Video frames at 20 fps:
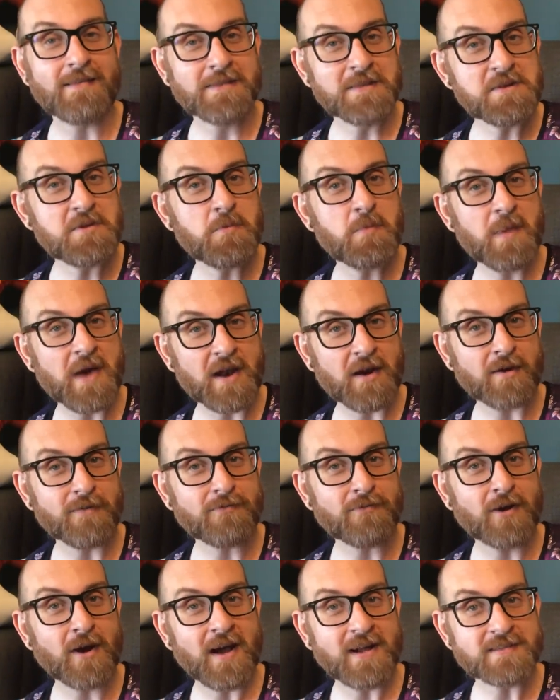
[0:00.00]
a little better
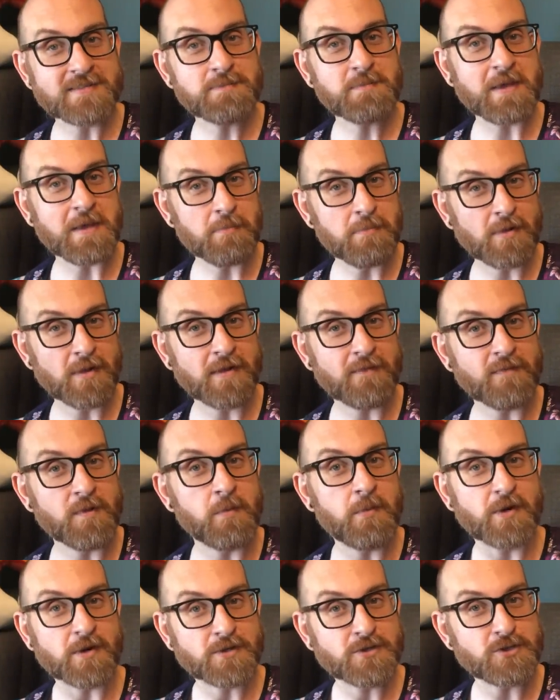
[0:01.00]
for us people of
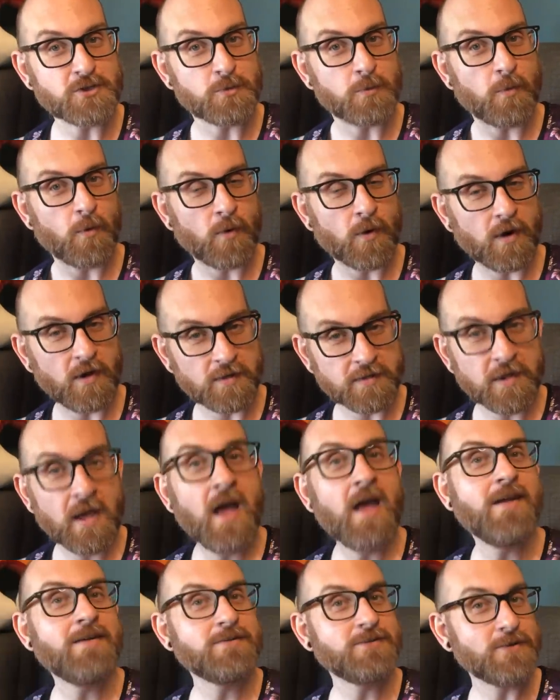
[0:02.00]
the booktube world,
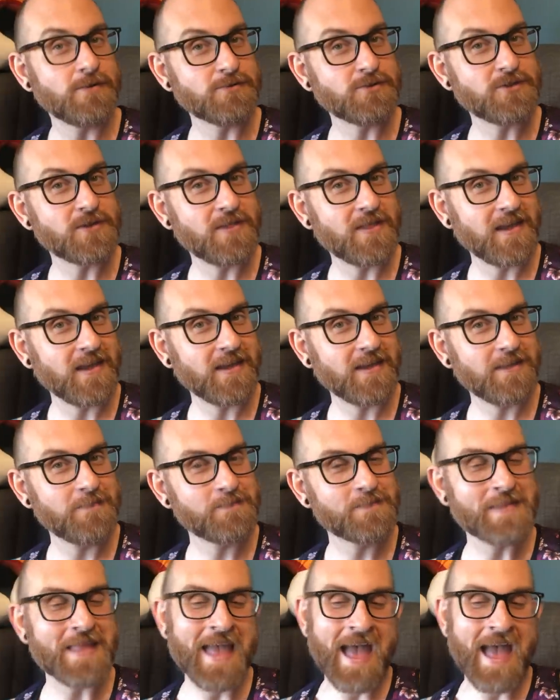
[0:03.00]
don't you think?